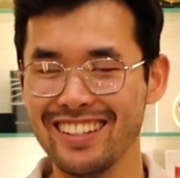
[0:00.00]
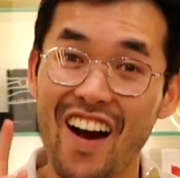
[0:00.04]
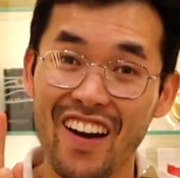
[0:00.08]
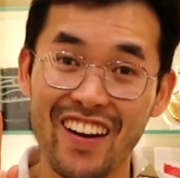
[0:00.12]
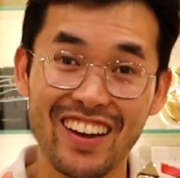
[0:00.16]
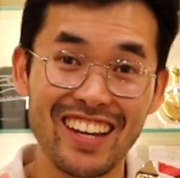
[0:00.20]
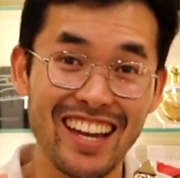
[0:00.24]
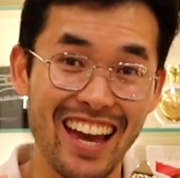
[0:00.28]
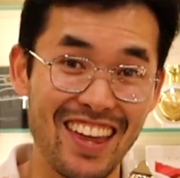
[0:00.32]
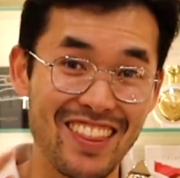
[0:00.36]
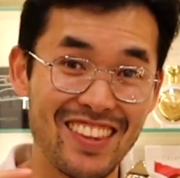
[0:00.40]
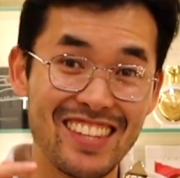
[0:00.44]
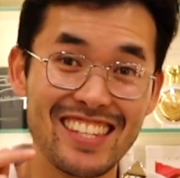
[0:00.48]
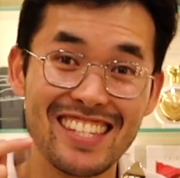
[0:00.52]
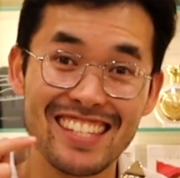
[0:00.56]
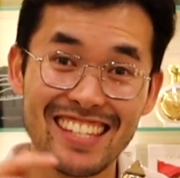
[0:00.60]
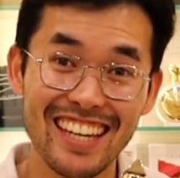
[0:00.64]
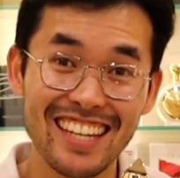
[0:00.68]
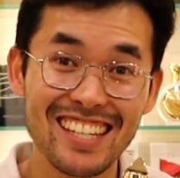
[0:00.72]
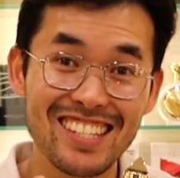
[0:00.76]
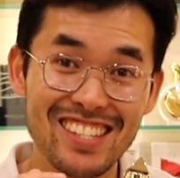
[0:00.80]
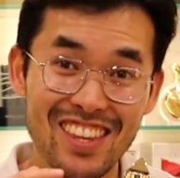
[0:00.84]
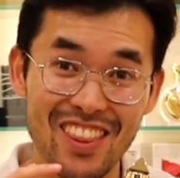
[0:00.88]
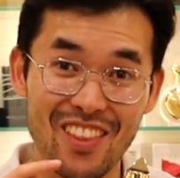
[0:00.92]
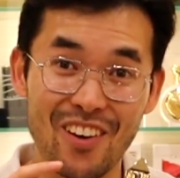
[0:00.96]
Okay, the
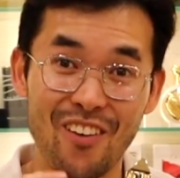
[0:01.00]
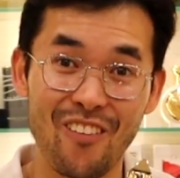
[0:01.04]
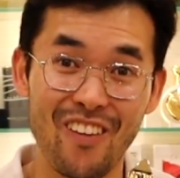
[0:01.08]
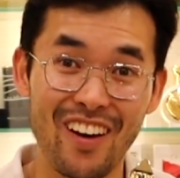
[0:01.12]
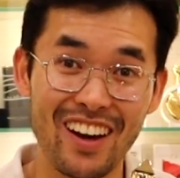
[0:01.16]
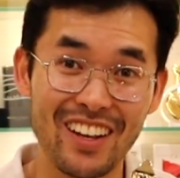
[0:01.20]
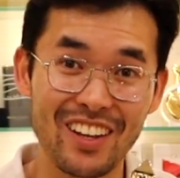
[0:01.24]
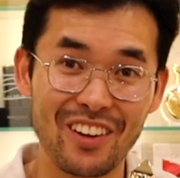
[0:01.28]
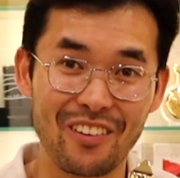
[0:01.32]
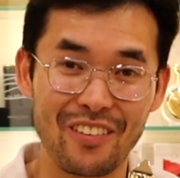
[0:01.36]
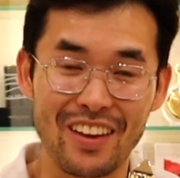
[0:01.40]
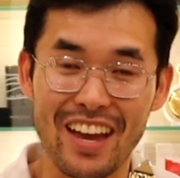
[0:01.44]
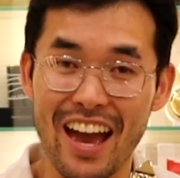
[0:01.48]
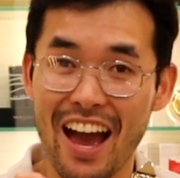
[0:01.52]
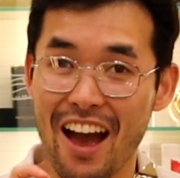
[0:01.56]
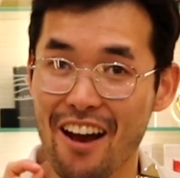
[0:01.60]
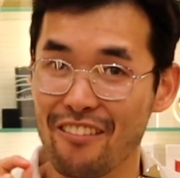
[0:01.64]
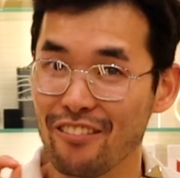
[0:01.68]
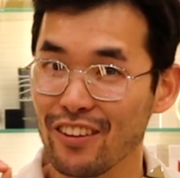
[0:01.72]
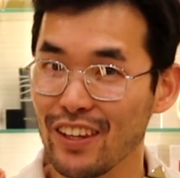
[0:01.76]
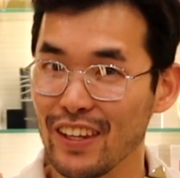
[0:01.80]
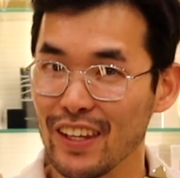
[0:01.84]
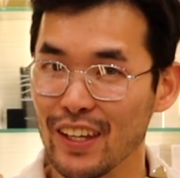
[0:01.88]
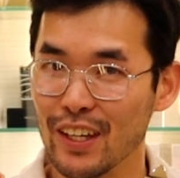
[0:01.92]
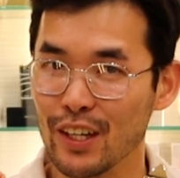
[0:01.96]
sixth one that we have
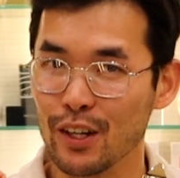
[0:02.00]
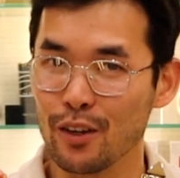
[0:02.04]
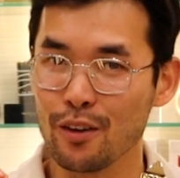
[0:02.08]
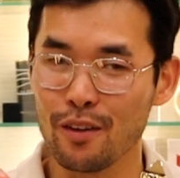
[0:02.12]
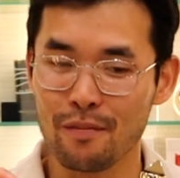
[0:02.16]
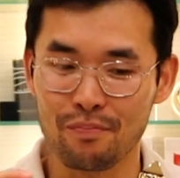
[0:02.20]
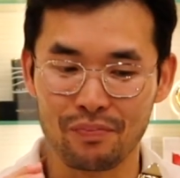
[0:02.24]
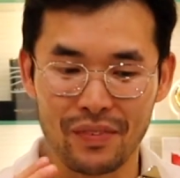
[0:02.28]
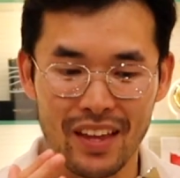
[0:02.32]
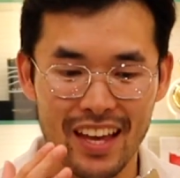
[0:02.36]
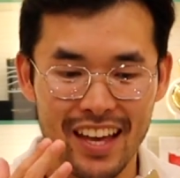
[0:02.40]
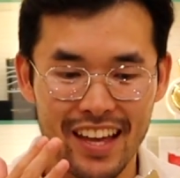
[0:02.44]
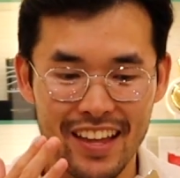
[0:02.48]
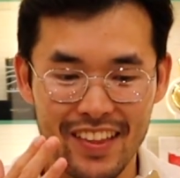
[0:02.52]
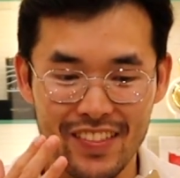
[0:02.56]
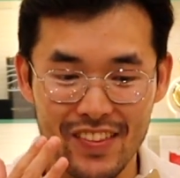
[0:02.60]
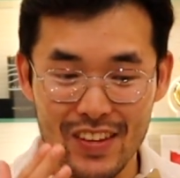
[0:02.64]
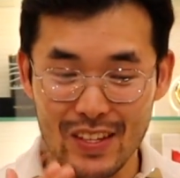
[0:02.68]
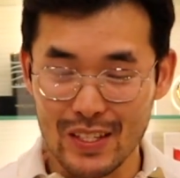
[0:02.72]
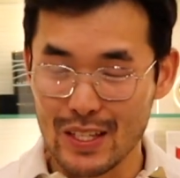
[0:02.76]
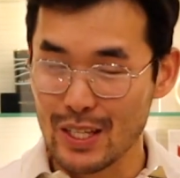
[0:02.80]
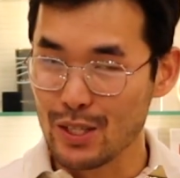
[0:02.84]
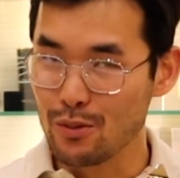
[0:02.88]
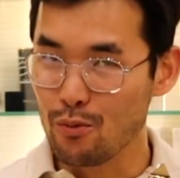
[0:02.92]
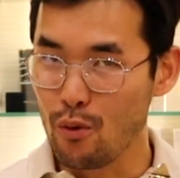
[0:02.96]
here,
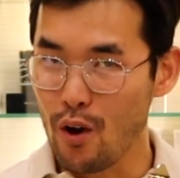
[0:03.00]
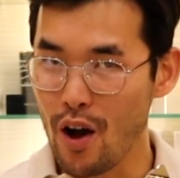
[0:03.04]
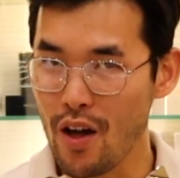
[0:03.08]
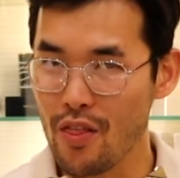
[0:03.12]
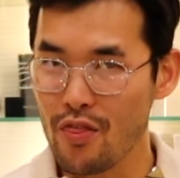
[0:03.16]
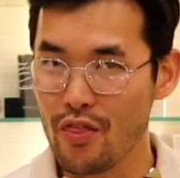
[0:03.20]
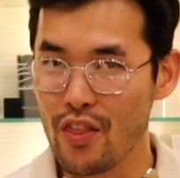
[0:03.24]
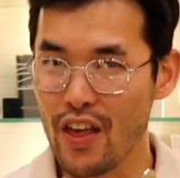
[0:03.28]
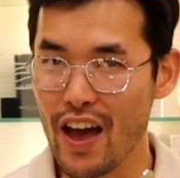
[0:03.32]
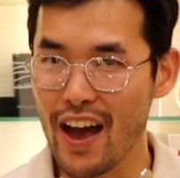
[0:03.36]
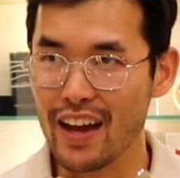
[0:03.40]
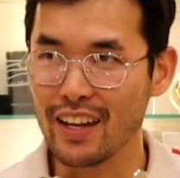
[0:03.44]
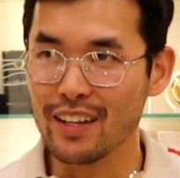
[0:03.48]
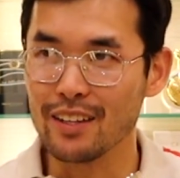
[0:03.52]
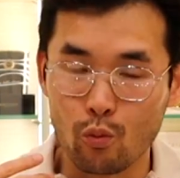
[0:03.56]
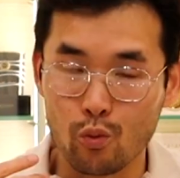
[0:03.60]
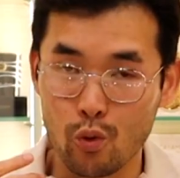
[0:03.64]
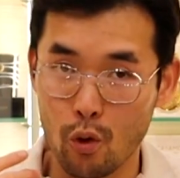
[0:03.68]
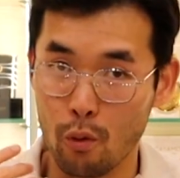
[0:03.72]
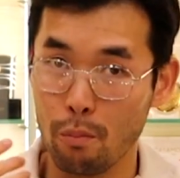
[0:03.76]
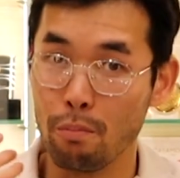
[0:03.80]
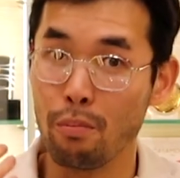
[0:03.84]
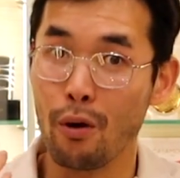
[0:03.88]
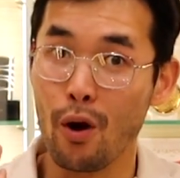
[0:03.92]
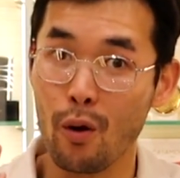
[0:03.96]
this is one that
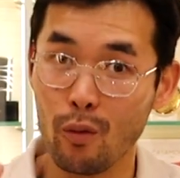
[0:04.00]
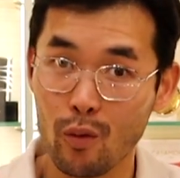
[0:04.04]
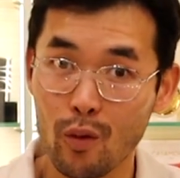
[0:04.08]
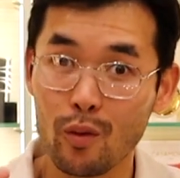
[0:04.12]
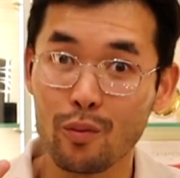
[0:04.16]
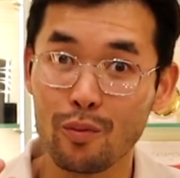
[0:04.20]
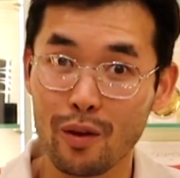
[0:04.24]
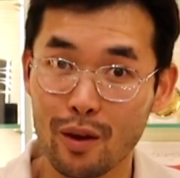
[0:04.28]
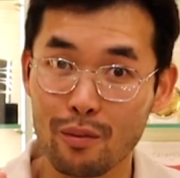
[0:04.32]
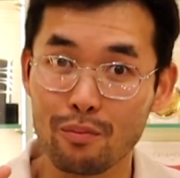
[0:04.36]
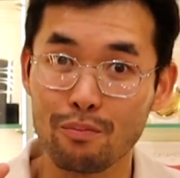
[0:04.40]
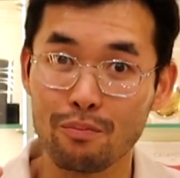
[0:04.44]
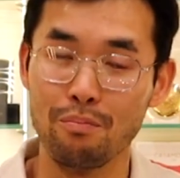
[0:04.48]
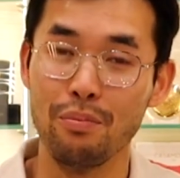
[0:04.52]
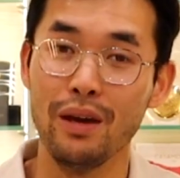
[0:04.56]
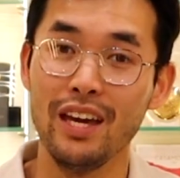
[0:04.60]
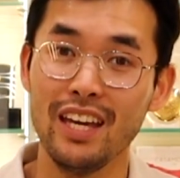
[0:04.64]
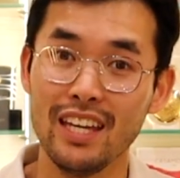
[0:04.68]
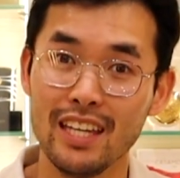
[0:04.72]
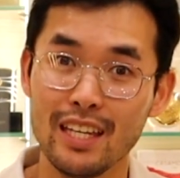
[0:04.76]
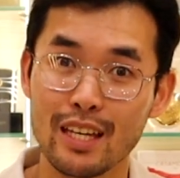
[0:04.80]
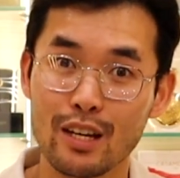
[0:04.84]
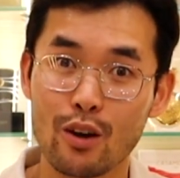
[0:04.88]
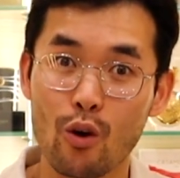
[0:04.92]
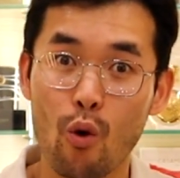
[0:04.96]
will probably
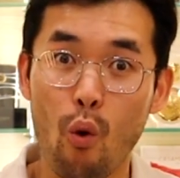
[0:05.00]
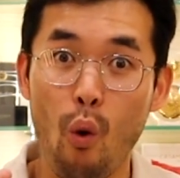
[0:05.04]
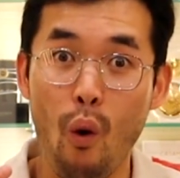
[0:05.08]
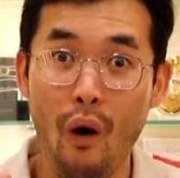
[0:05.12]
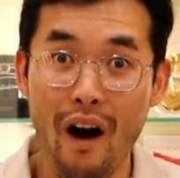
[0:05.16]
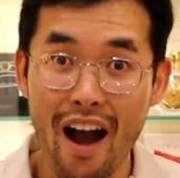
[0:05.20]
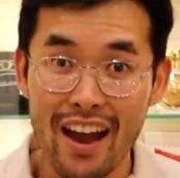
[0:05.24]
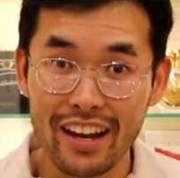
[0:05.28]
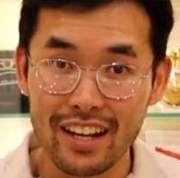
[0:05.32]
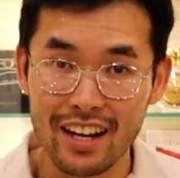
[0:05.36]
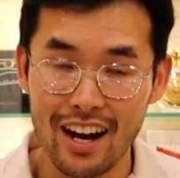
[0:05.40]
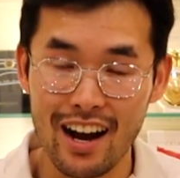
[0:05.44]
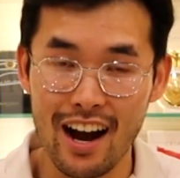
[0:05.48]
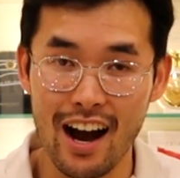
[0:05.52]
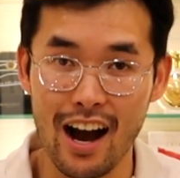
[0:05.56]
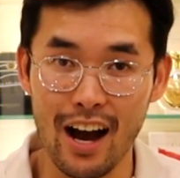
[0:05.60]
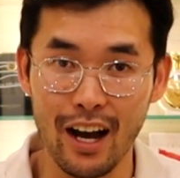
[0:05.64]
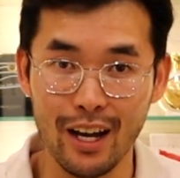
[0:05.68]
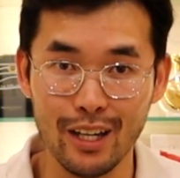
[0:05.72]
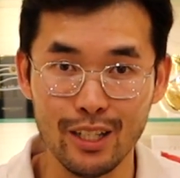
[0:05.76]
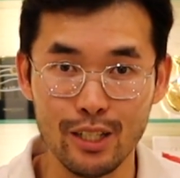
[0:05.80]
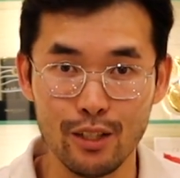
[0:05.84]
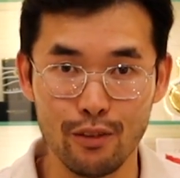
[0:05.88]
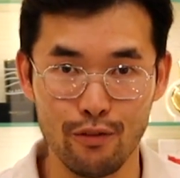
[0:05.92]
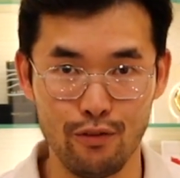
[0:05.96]
be quite
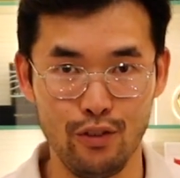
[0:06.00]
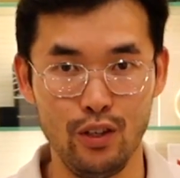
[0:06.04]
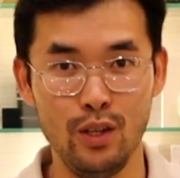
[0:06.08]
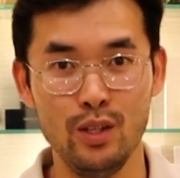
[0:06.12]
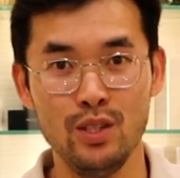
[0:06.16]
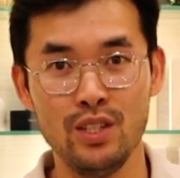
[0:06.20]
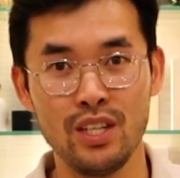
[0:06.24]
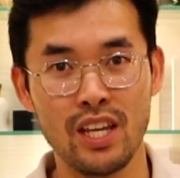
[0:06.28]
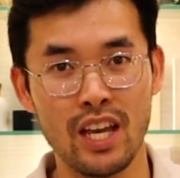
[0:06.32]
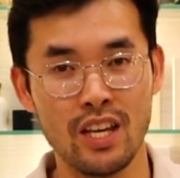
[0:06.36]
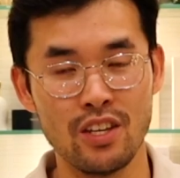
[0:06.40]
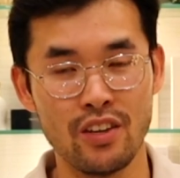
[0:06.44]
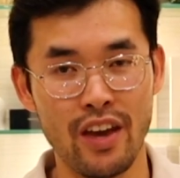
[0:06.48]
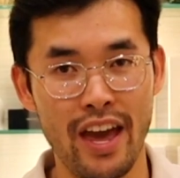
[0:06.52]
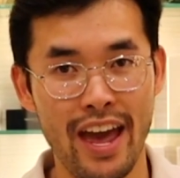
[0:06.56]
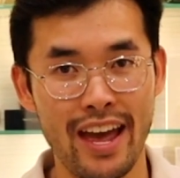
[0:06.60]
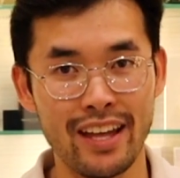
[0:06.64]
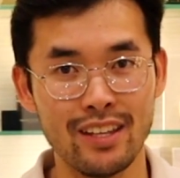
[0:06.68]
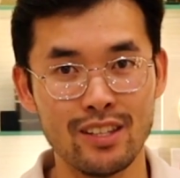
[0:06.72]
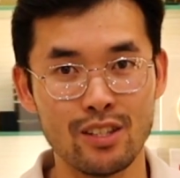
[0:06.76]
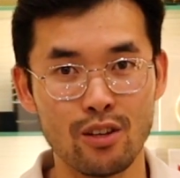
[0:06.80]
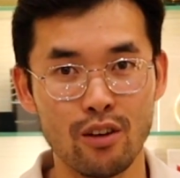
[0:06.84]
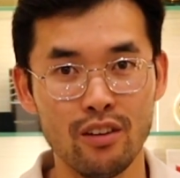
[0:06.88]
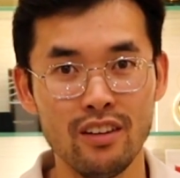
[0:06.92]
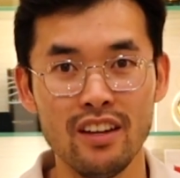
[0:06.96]
hard for you to get your
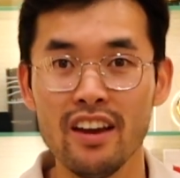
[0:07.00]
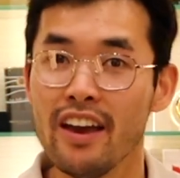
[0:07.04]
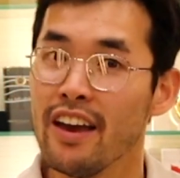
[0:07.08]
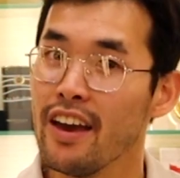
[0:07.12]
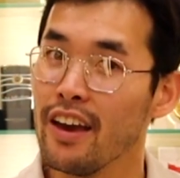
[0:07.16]
hands on.